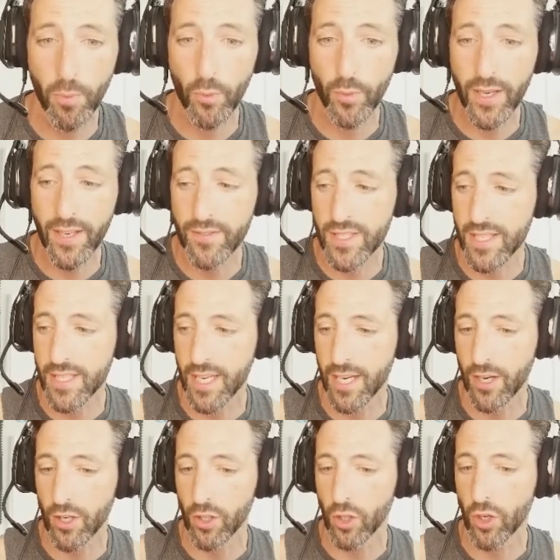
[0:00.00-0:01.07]
Reeves is
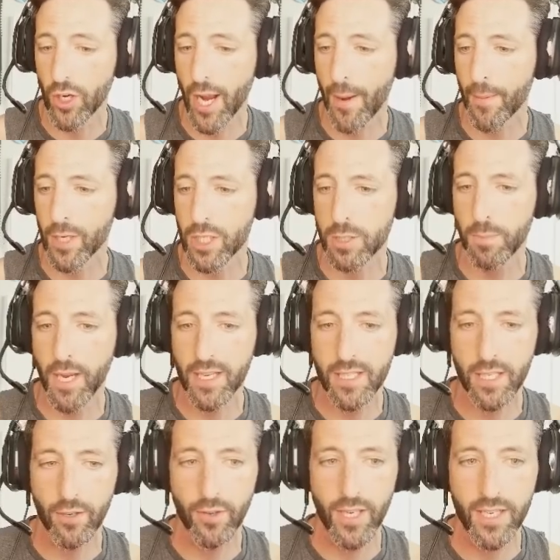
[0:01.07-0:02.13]
here. Look how much space
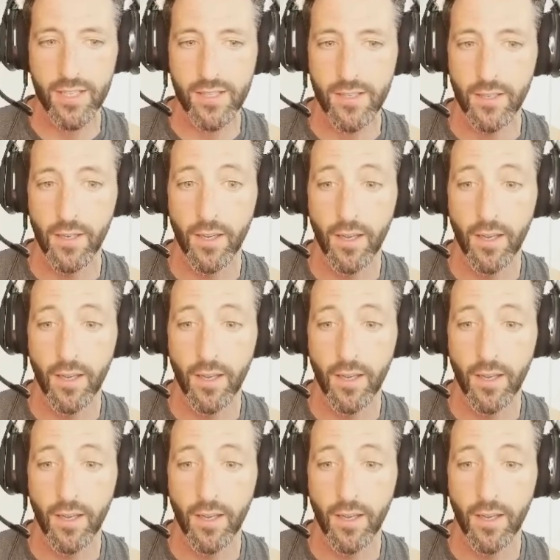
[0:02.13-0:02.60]
there is.